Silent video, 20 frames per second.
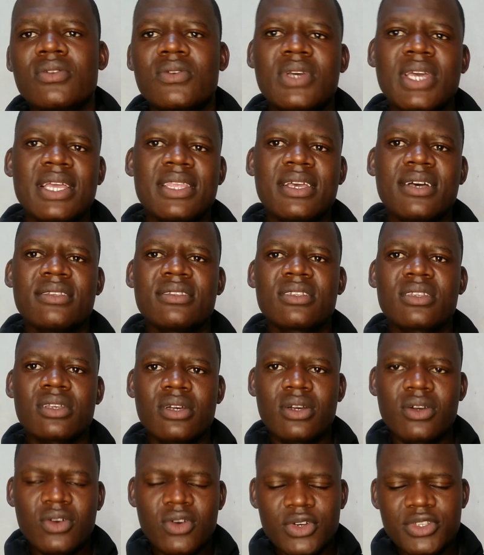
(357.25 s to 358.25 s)
to Kenyan's
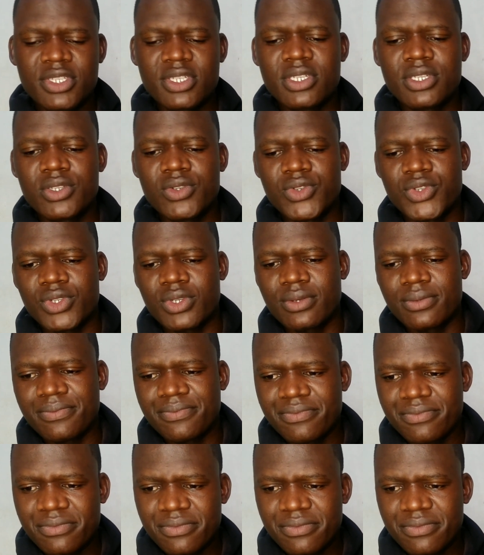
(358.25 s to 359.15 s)
constitution.